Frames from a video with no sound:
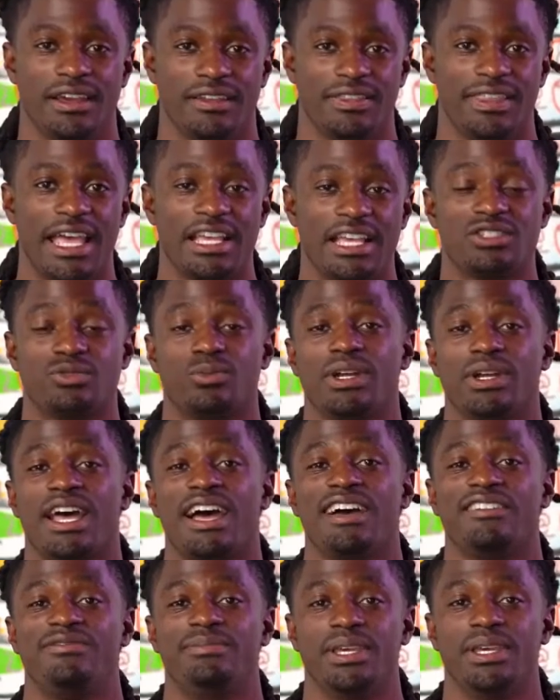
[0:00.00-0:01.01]
Now that's
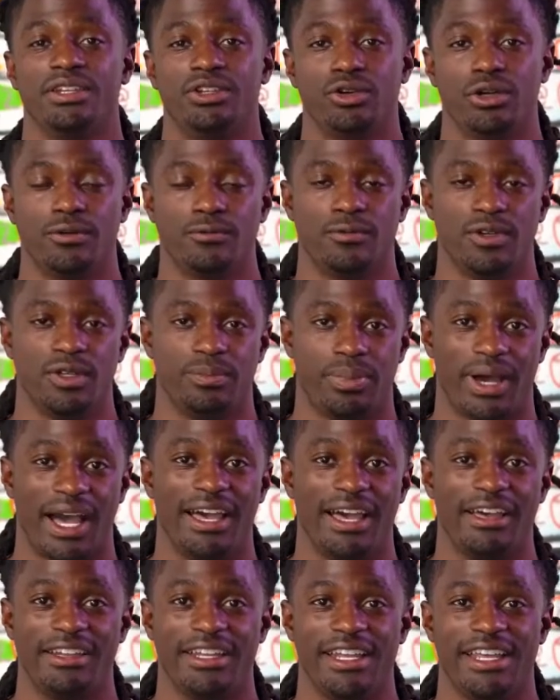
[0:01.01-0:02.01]
what I've been doing with
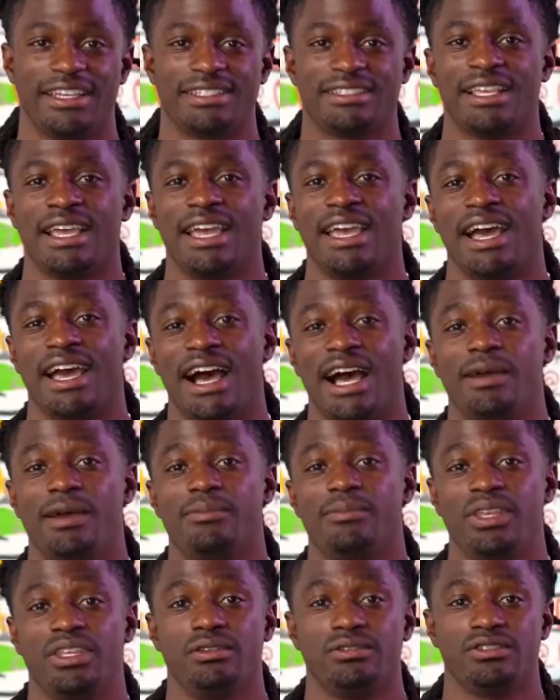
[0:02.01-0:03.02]
Pionex.
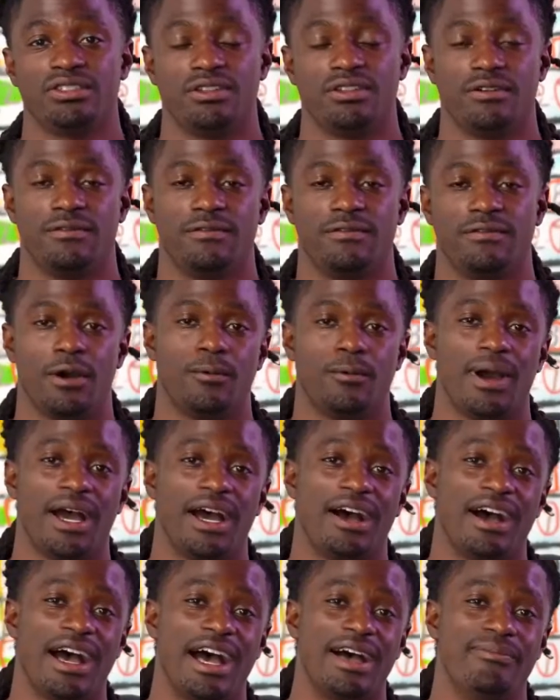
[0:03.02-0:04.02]
I've been using them for a
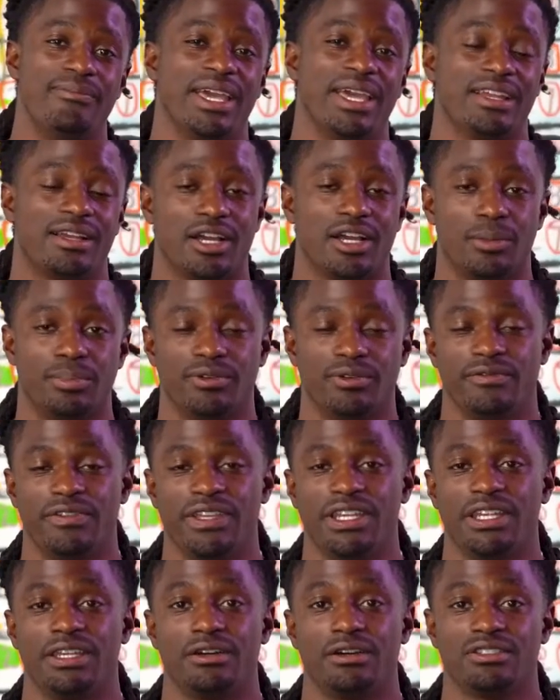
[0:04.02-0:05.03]
while. I made a couple
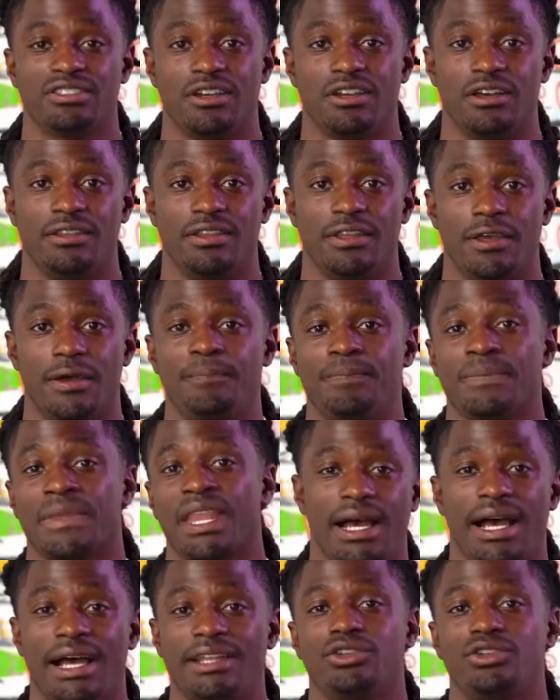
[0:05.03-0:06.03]
videos on
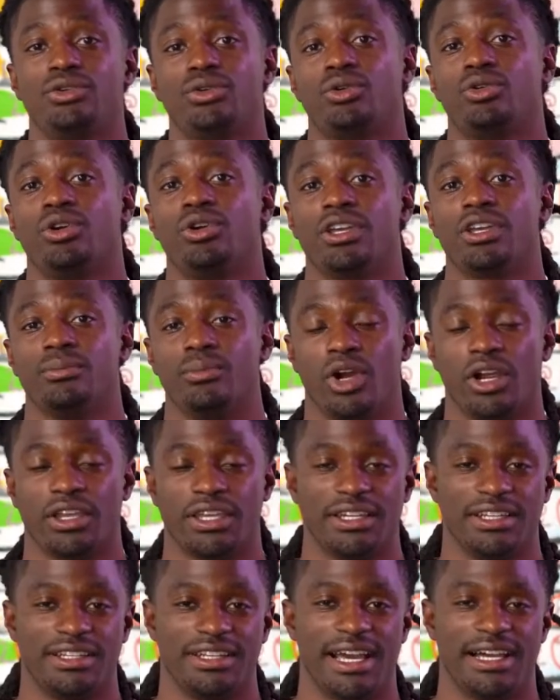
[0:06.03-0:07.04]
them. I do quick
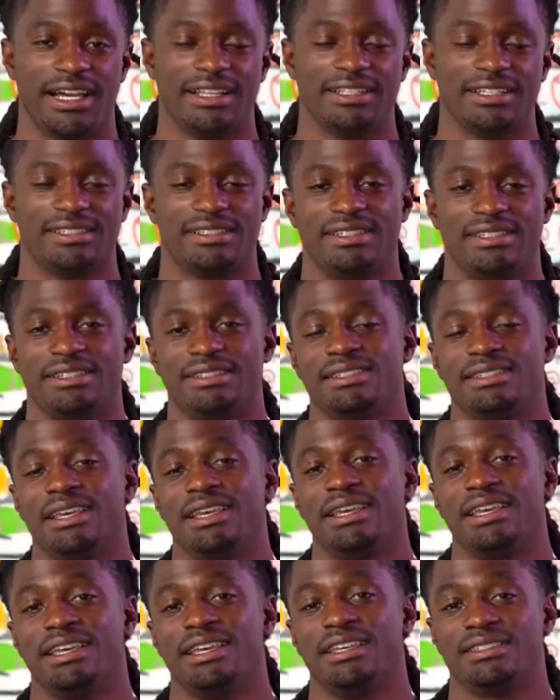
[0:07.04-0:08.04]
market analysis
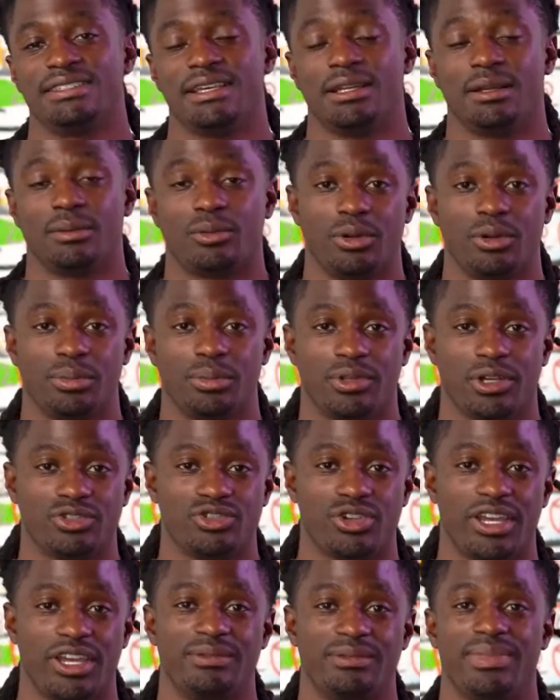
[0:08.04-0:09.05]
and set up crypto
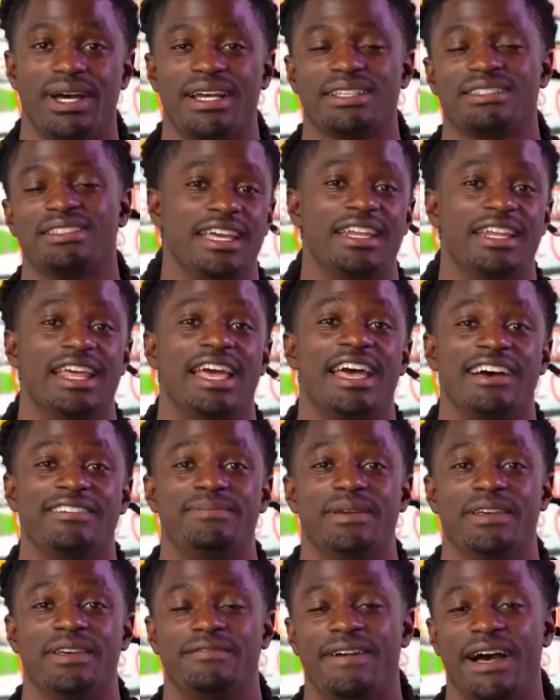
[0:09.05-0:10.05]
trading bots and
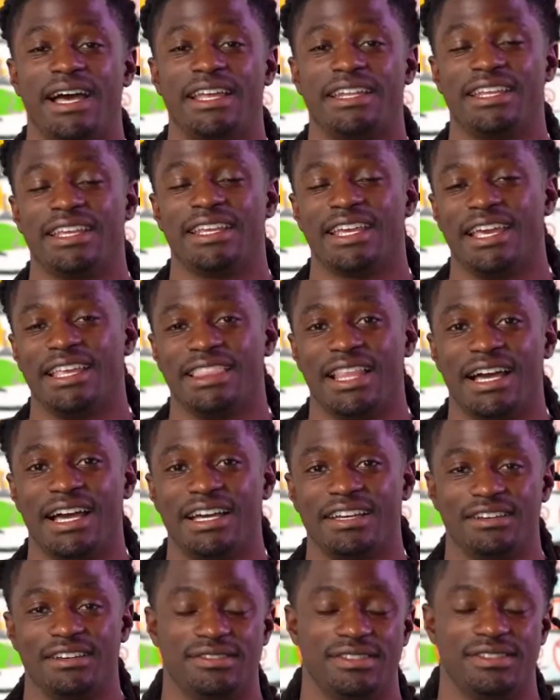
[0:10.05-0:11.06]
have been finding a
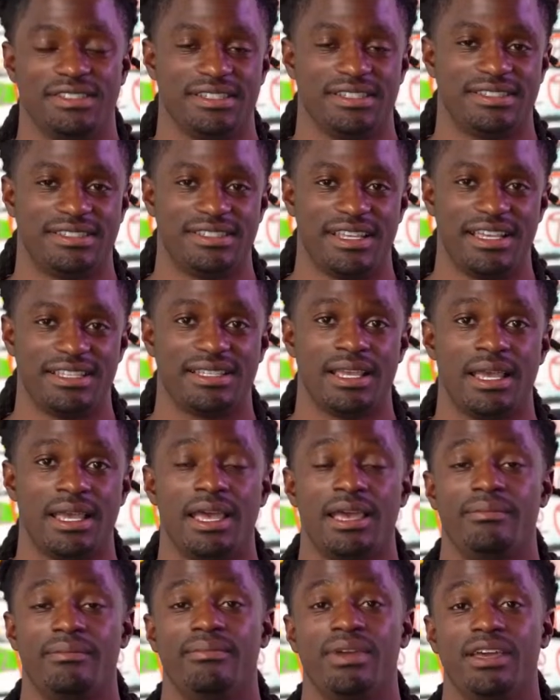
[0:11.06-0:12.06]
lot of
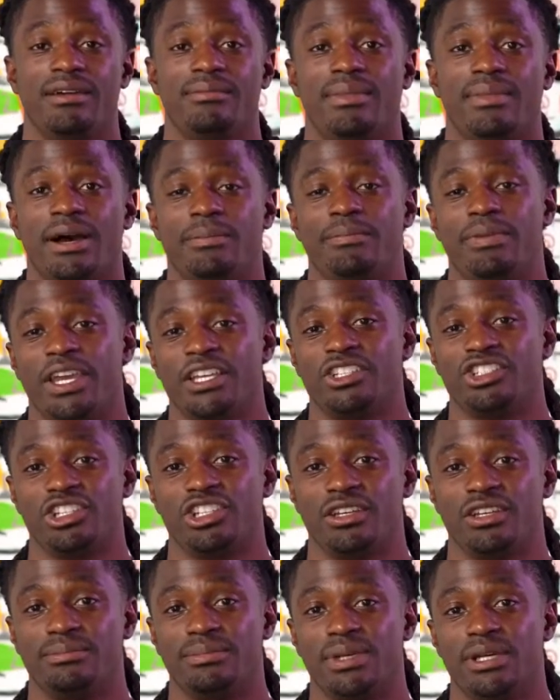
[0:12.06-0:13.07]
success. Me and my
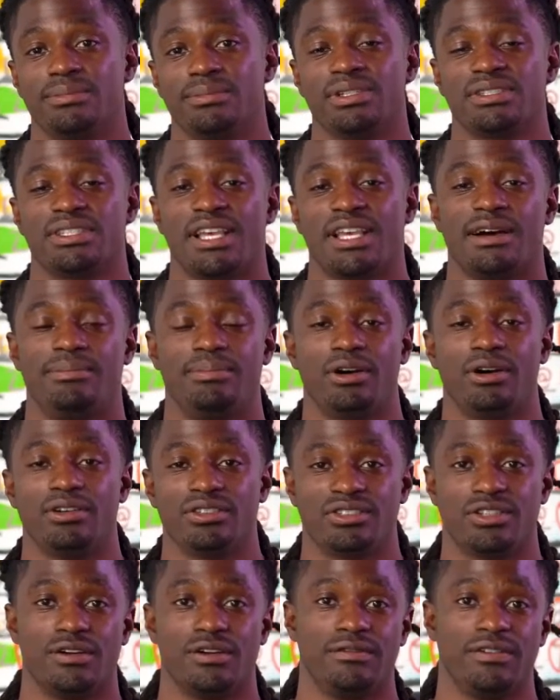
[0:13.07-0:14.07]
Patreon members, I
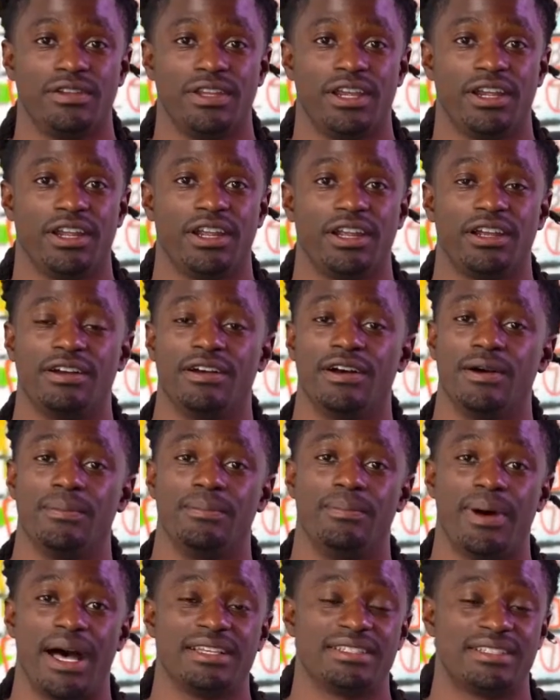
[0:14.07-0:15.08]
post over there
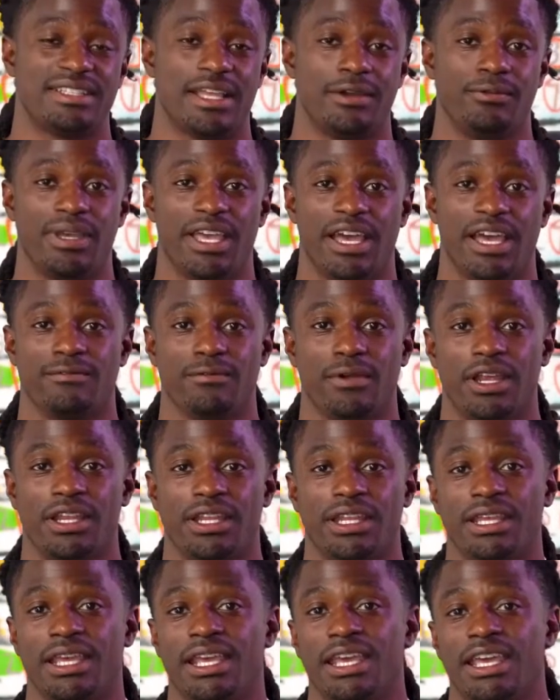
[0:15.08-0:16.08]
bots that we have
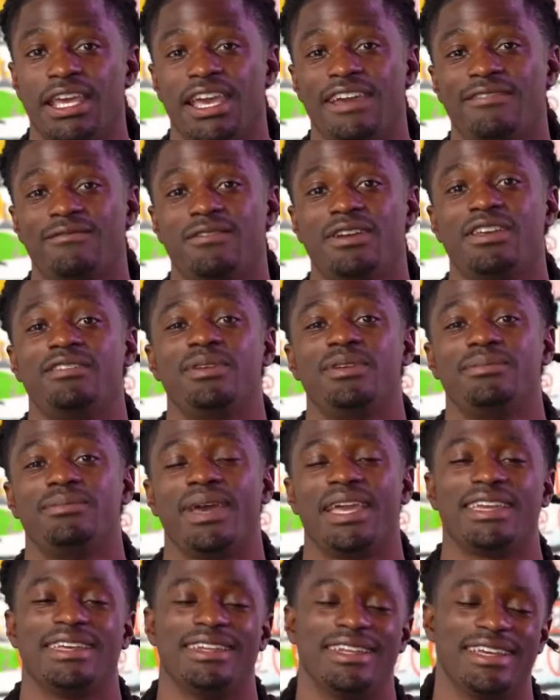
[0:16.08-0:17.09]
running, and we've been
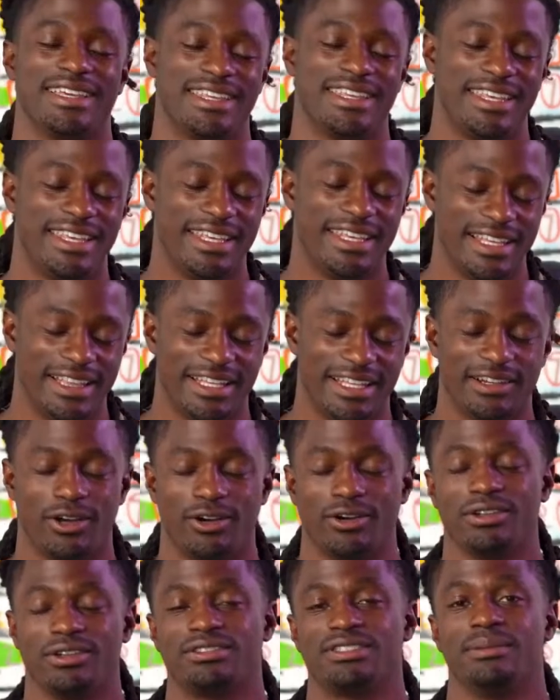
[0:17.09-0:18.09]
making a killing
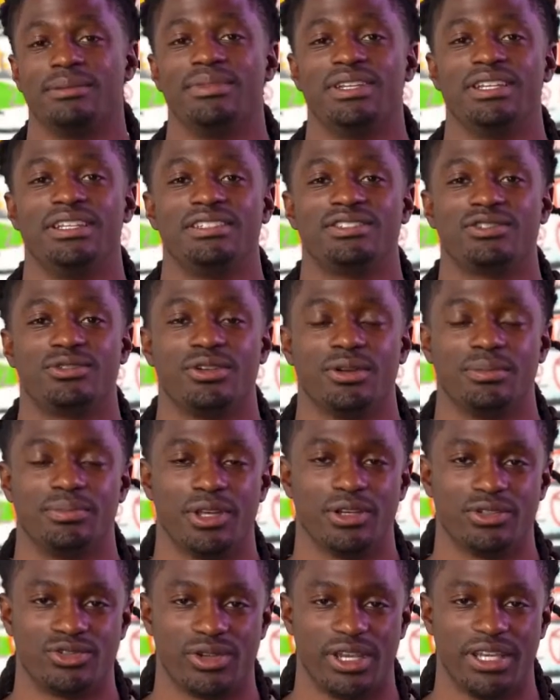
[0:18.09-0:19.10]
on some of these
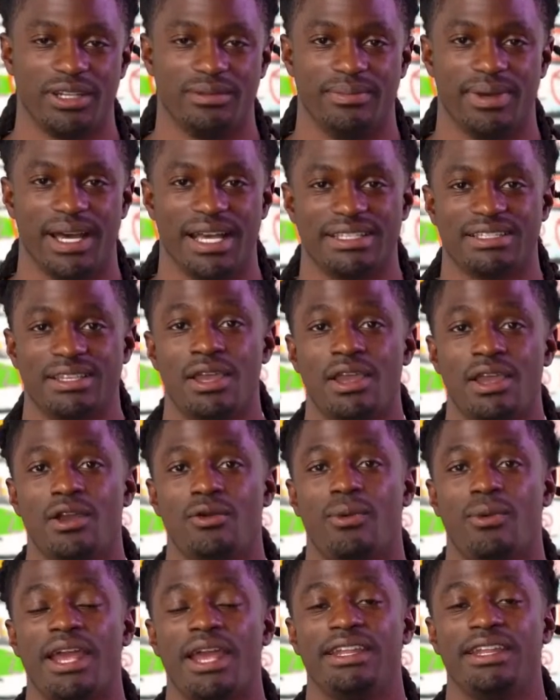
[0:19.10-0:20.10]
crypto trading bots.
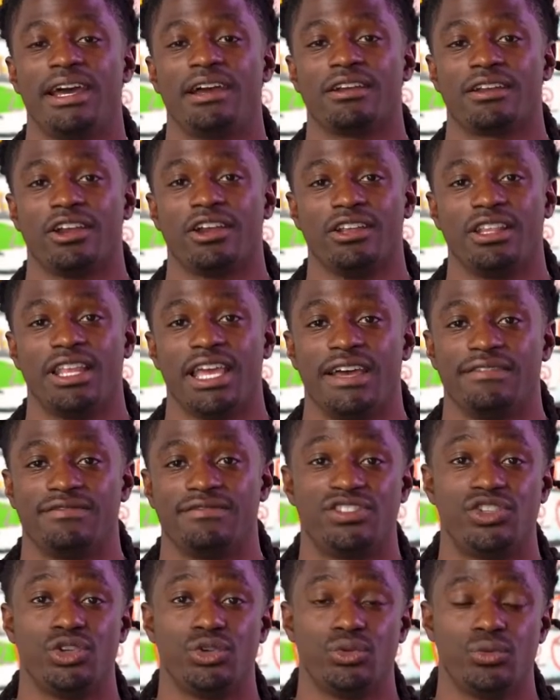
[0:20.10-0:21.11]
Right now I currently
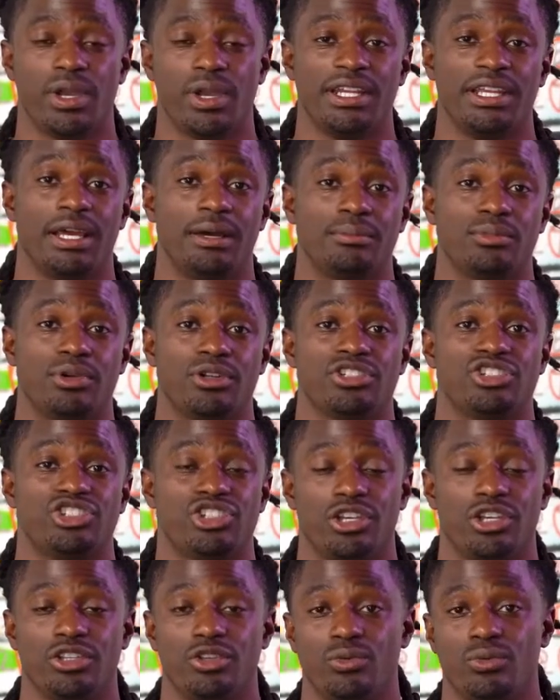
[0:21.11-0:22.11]
have 2 running. I'm going to
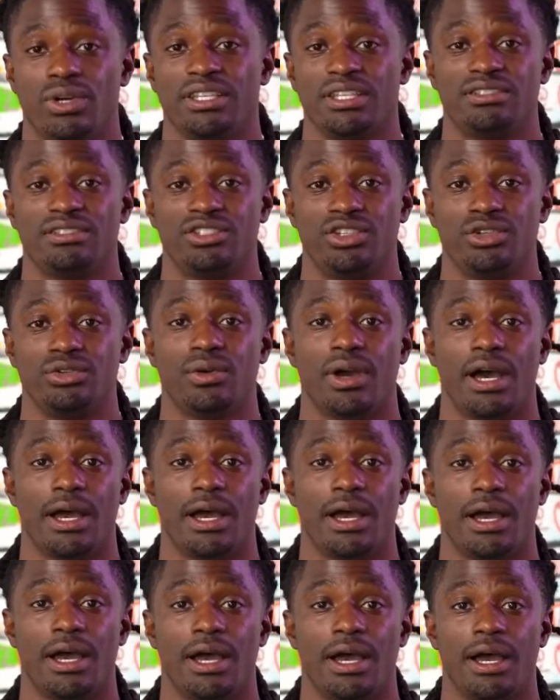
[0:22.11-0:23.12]
show you what 2 I'm.
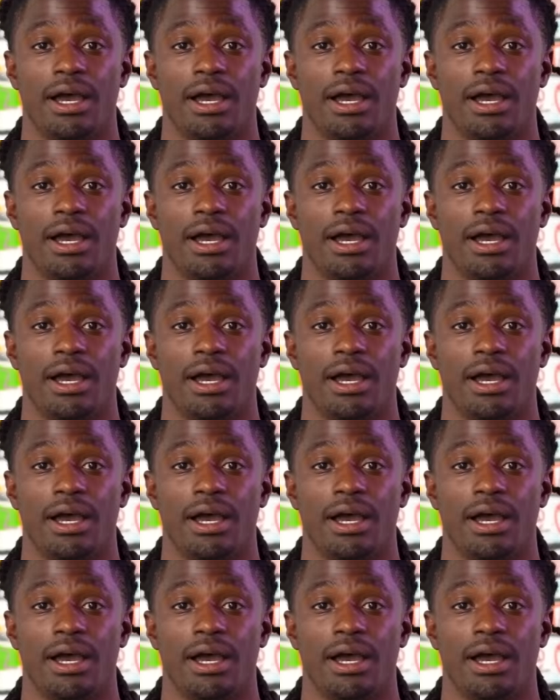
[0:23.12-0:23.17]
